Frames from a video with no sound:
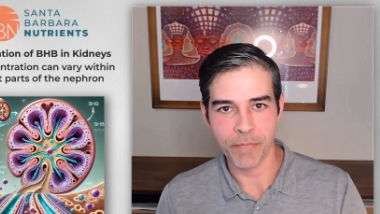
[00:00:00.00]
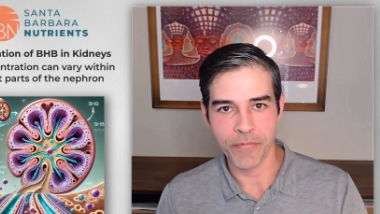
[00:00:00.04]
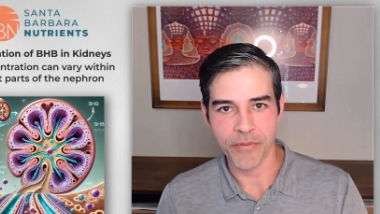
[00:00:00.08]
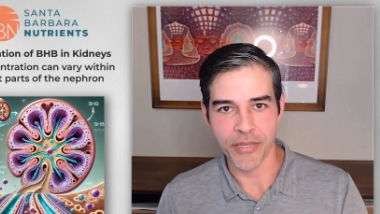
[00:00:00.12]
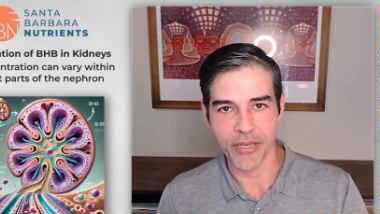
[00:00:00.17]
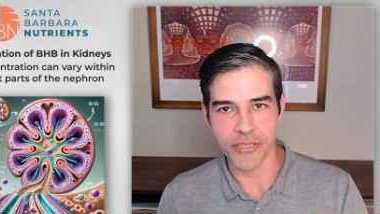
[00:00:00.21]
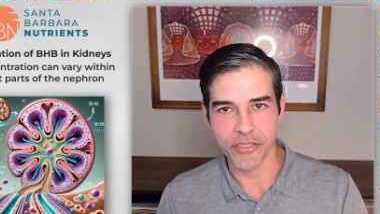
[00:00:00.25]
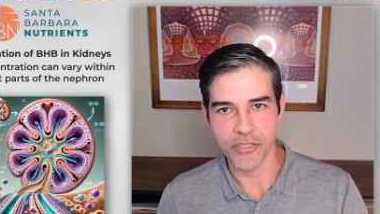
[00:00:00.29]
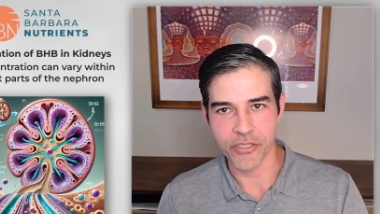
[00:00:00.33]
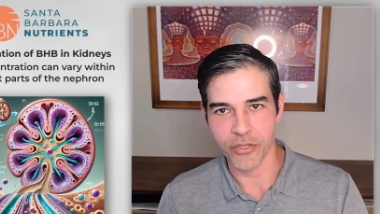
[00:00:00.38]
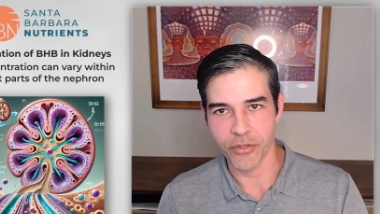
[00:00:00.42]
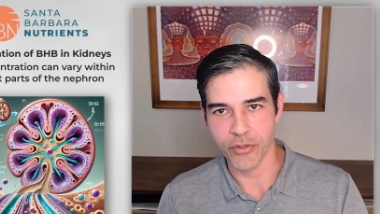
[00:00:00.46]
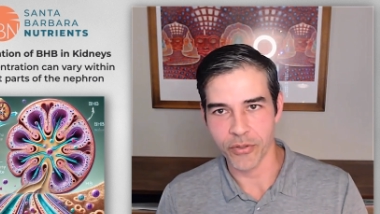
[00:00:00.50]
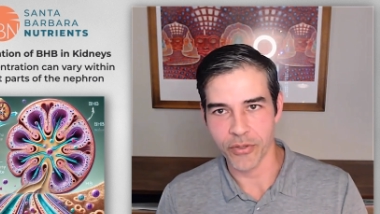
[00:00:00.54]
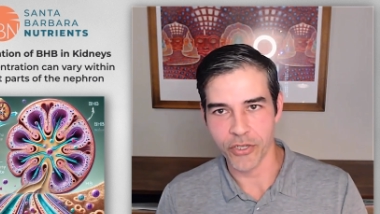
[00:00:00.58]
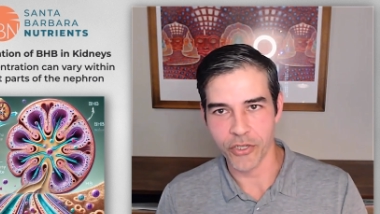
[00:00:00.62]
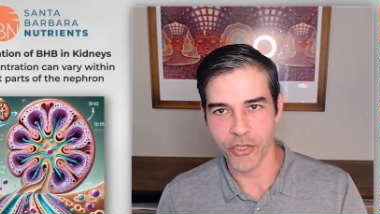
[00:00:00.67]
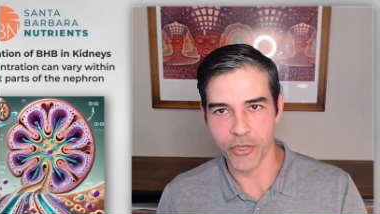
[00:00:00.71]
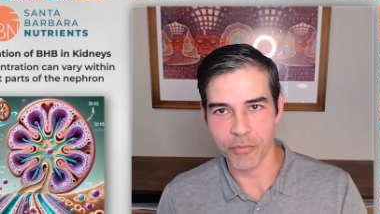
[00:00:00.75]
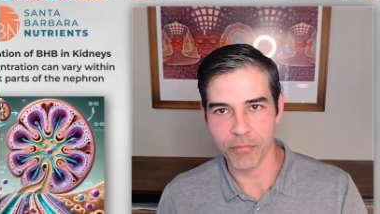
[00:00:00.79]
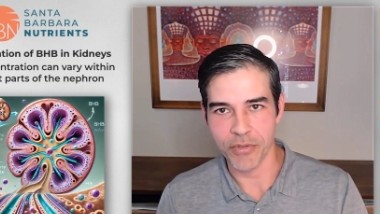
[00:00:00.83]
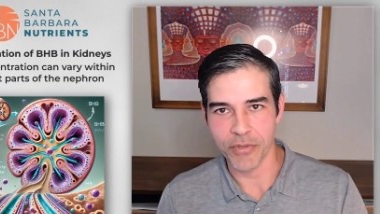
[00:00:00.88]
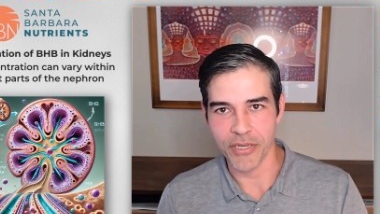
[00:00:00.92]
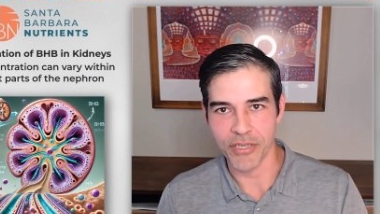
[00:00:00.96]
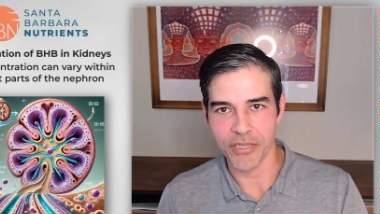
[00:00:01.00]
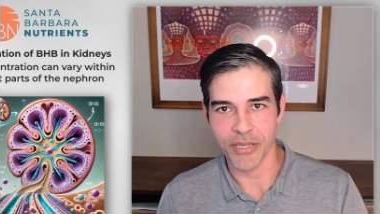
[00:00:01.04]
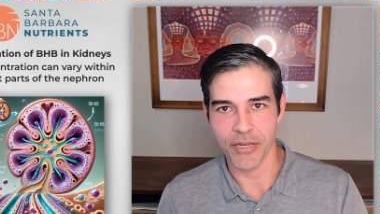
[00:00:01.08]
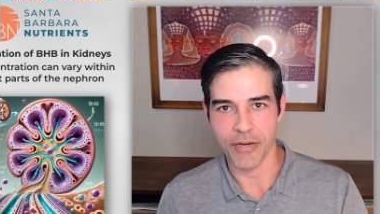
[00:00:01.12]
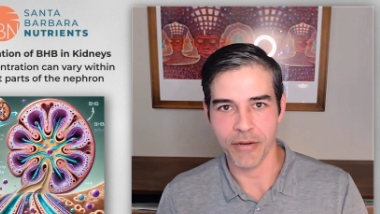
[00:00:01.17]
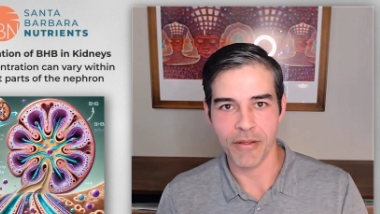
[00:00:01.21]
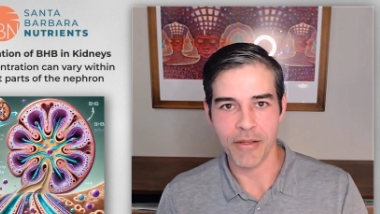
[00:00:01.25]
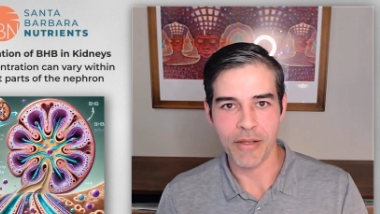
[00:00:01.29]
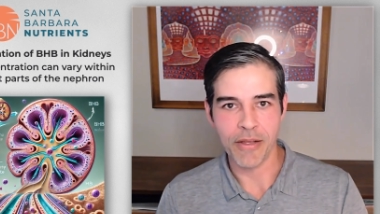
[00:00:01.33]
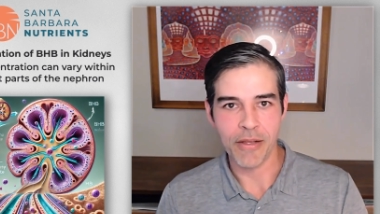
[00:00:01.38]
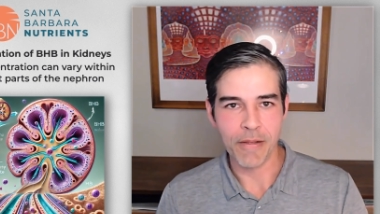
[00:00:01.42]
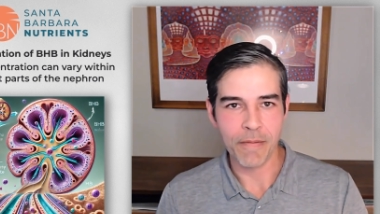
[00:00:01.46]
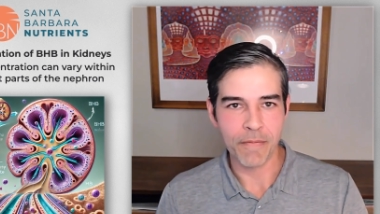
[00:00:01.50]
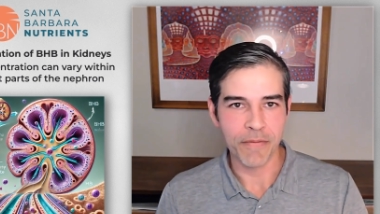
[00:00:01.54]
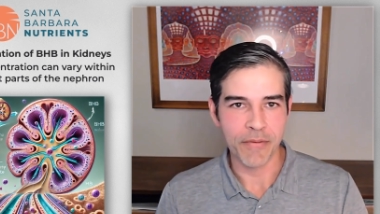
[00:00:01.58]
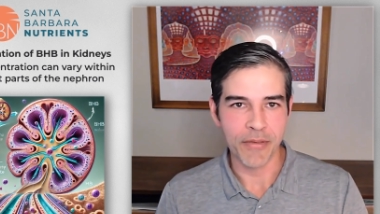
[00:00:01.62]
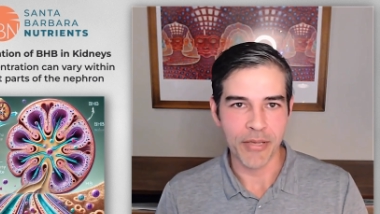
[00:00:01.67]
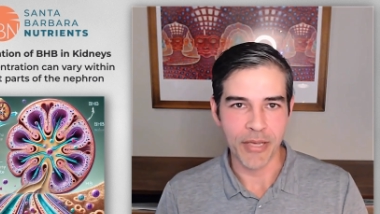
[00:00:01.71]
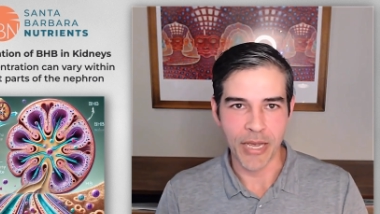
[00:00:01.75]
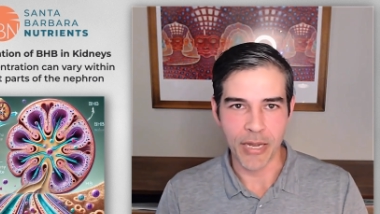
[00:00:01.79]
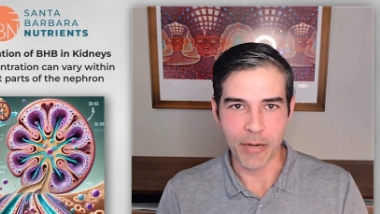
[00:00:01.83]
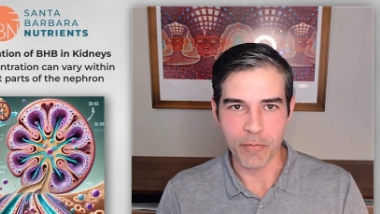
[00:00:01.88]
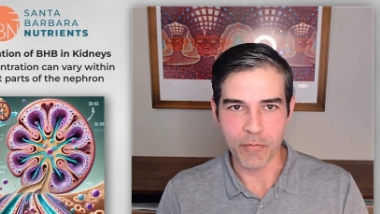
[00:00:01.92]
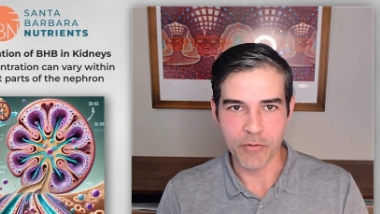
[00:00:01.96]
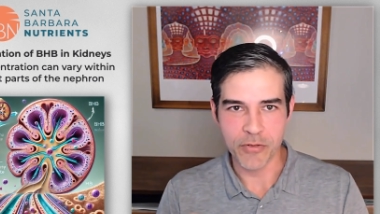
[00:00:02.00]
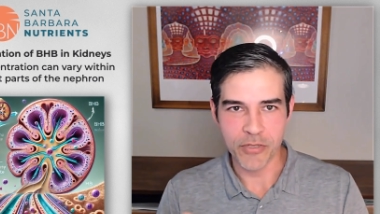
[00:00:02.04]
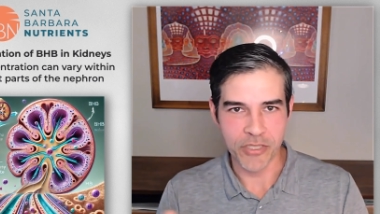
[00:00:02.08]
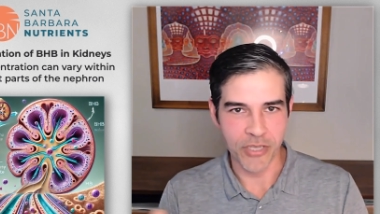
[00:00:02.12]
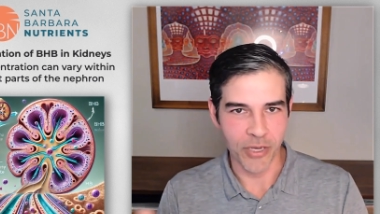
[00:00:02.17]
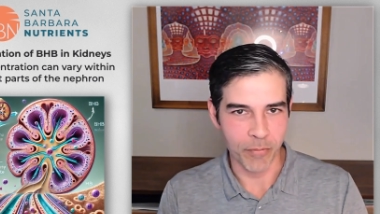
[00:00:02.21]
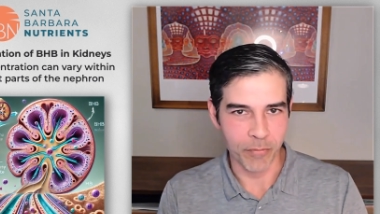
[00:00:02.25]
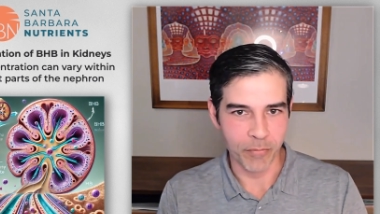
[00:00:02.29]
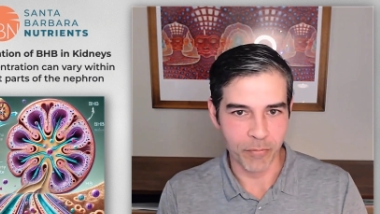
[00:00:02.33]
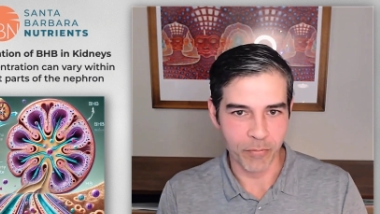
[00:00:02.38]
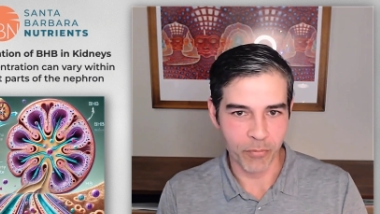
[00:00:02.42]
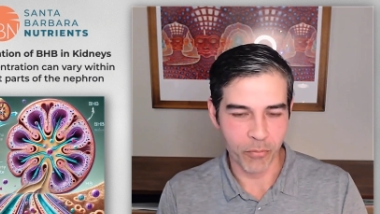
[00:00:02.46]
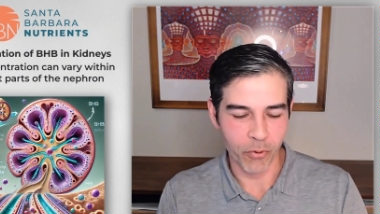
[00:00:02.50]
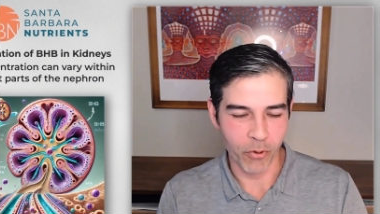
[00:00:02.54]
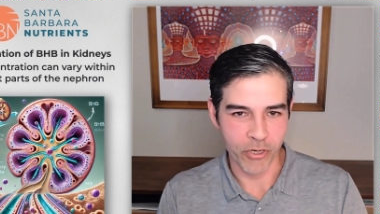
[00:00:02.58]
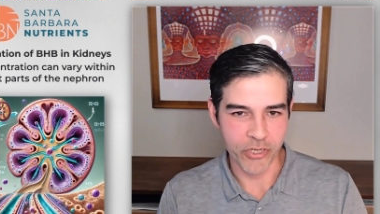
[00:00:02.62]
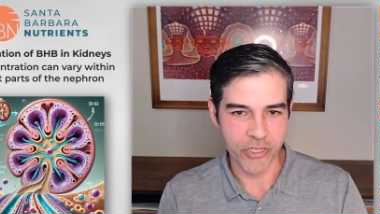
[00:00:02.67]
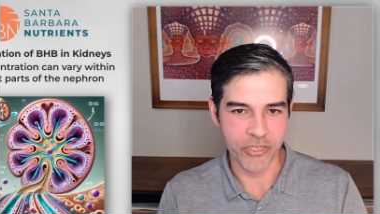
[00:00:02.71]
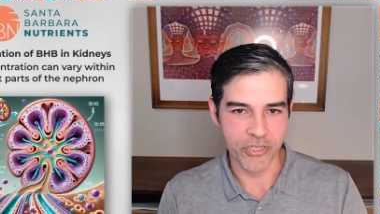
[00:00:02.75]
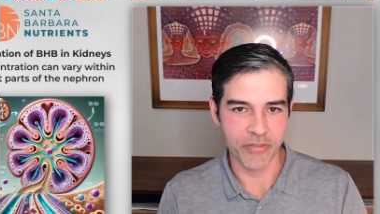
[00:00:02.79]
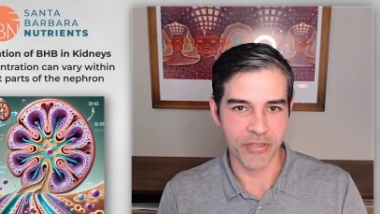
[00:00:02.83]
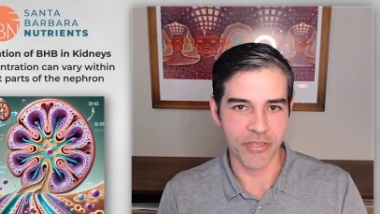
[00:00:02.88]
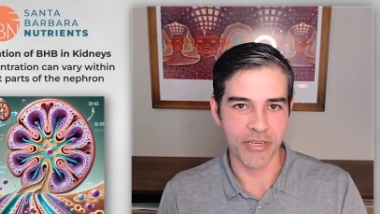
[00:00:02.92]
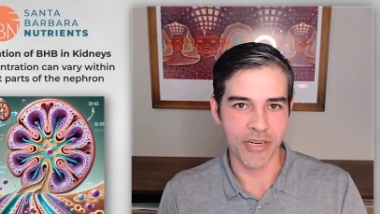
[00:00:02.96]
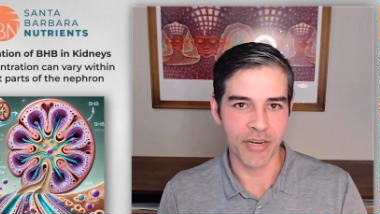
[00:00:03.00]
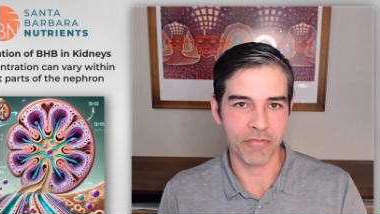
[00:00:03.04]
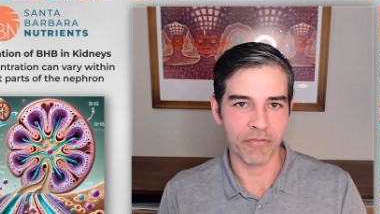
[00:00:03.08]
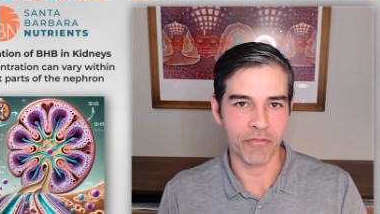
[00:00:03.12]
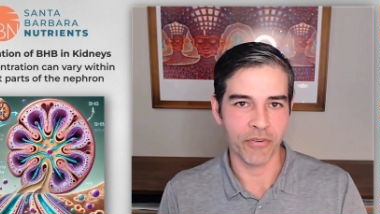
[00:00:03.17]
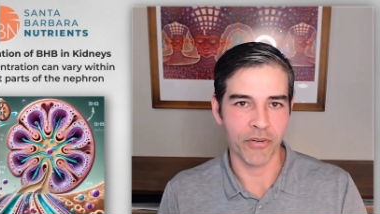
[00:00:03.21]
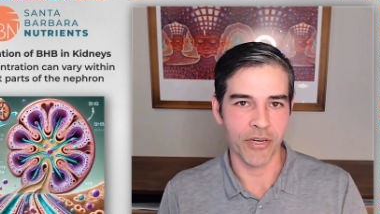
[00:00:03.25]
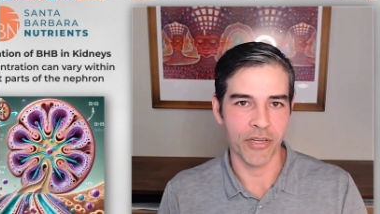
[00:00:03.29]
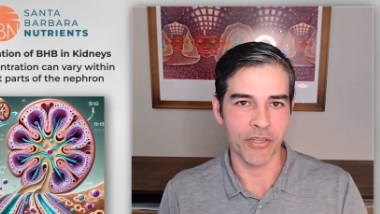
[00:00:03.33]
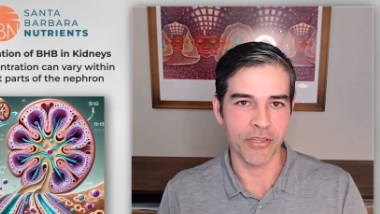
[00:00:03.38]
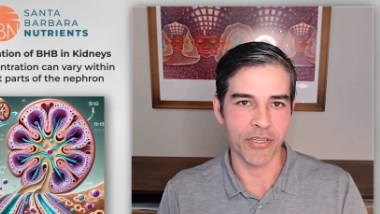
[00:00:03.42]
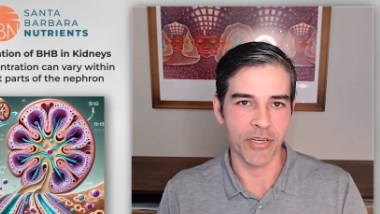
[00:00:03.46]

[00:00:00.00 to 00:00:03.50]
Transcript: And so it could be that at some portion of the nephron,